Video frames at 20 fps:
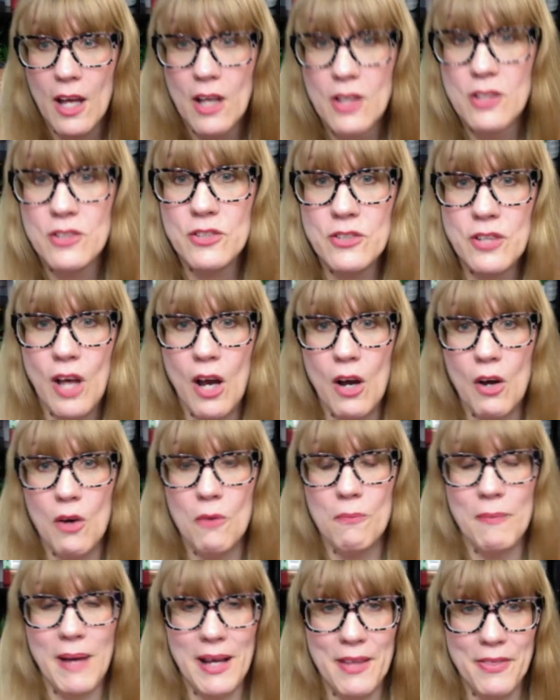So
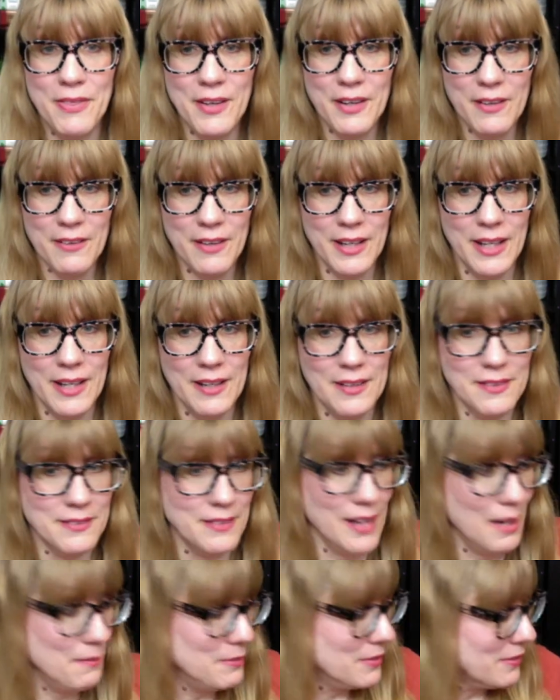my theory is
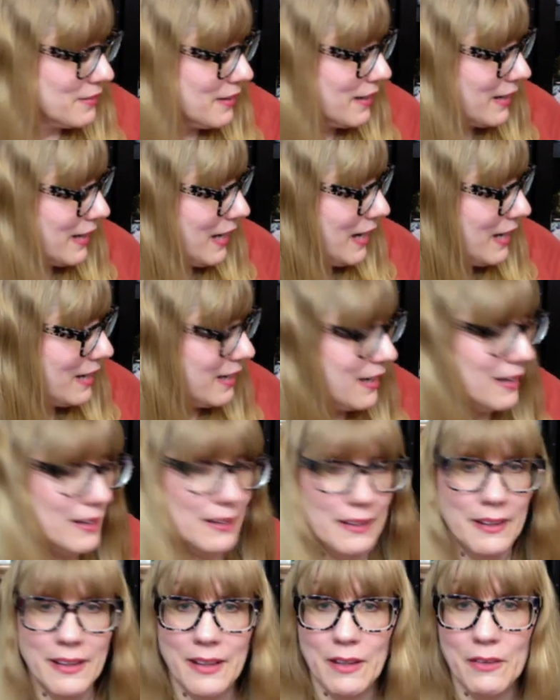I'm just going to kind of,
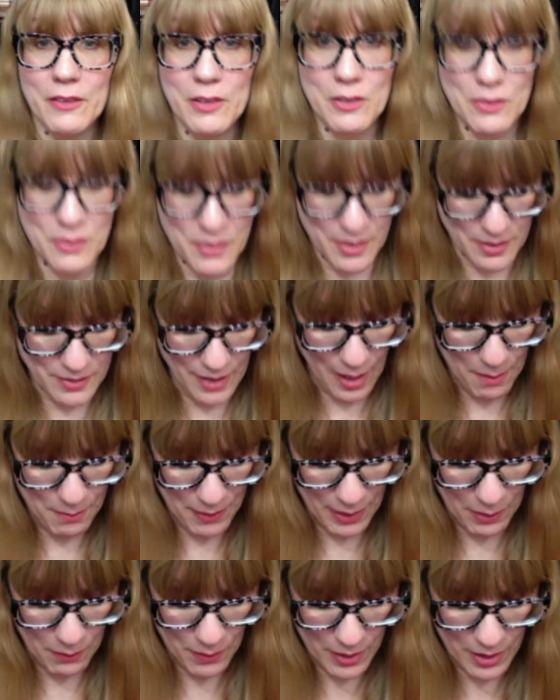you know, use these up,
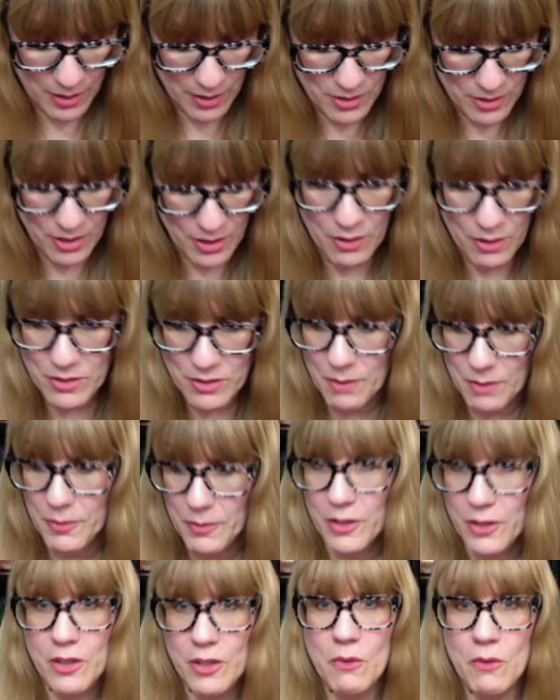but I wanted to show you some
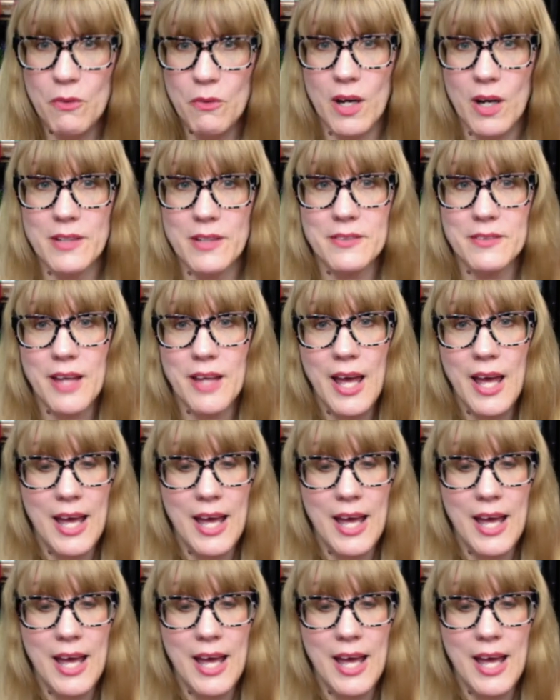of the new ones,